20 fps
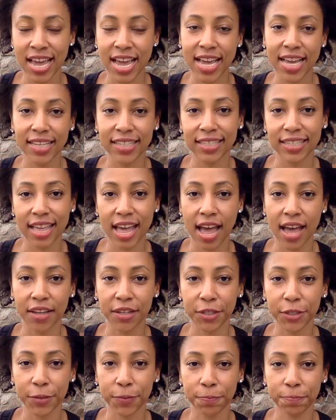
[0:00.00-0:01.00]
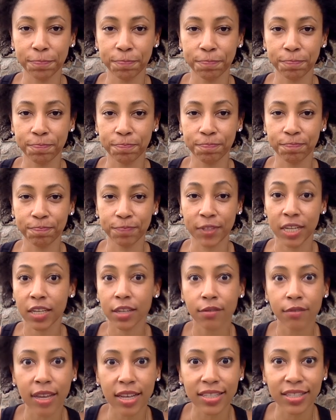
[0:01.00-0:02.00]
is that
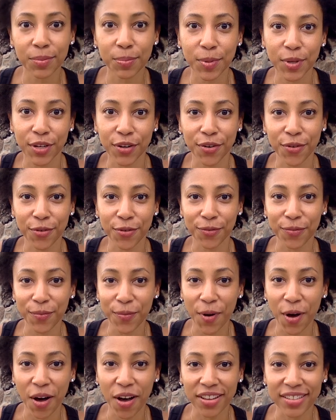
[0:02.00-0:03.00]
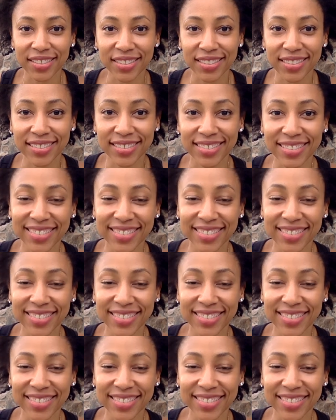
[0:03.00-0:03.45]
you get to be your own boss.